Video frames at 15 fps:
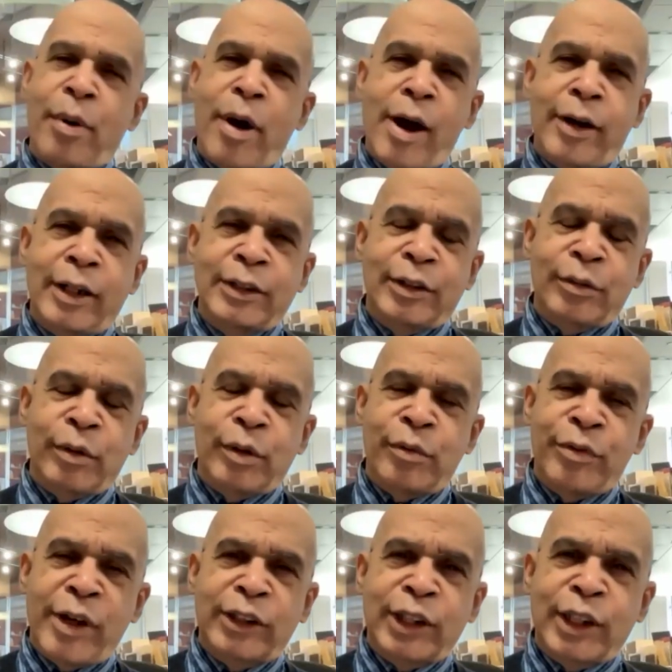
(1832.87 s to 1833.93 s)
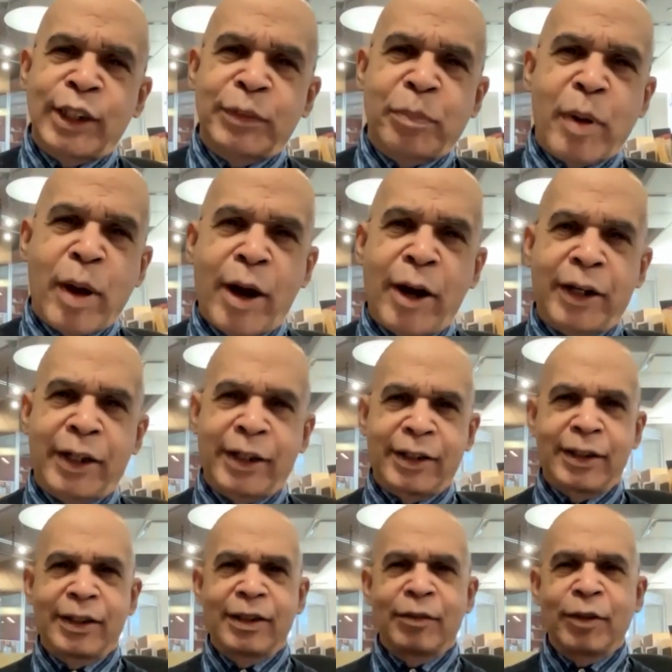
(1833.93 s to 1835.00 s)
party is a revisionist party?
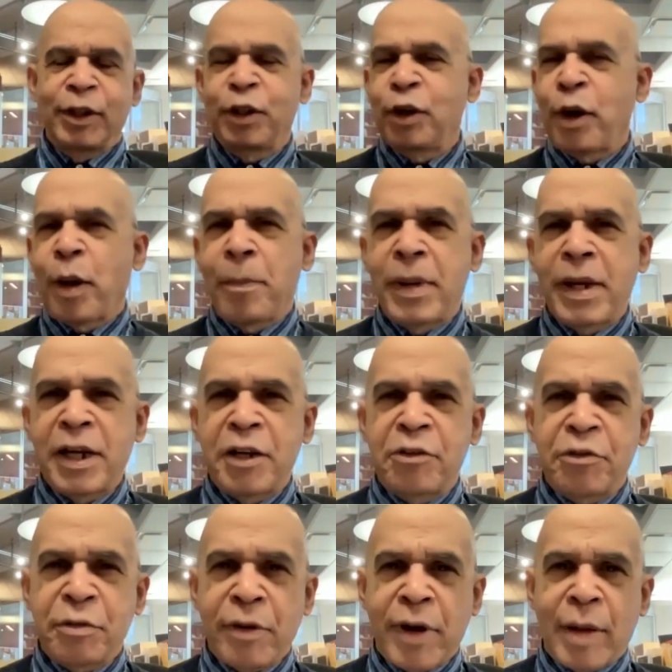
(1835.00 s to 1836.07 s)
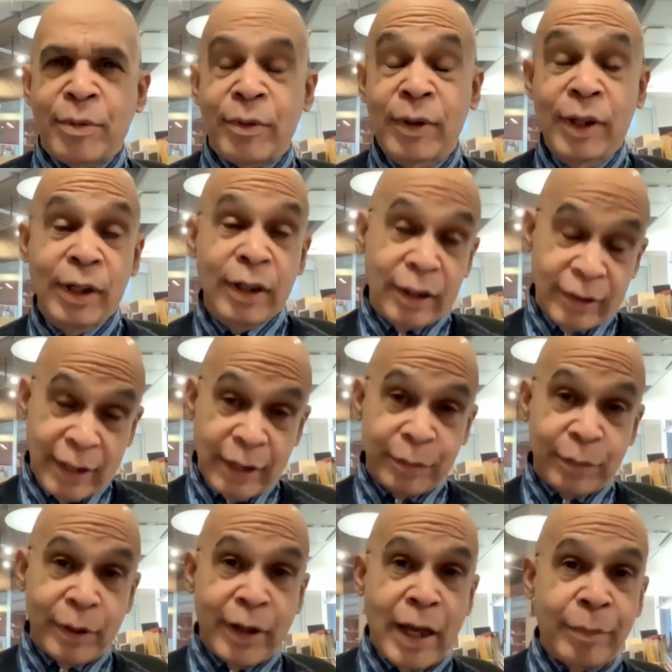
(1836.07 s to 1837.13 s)
Are you going to be in trouble? Because
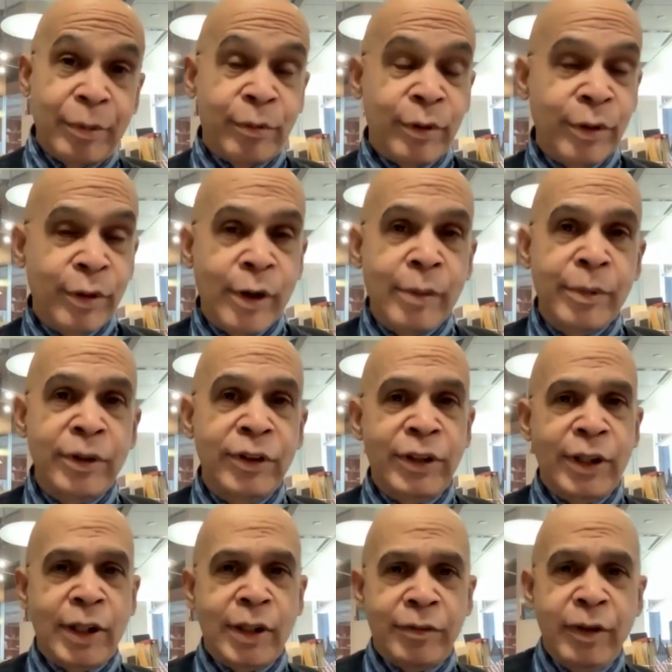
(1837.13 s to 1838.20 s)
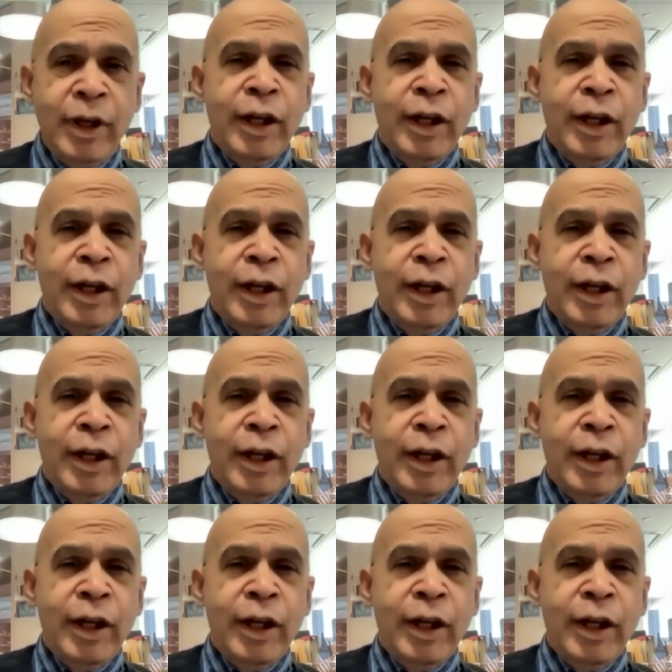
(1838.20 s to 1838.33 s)
that's what happened with Gorbachev.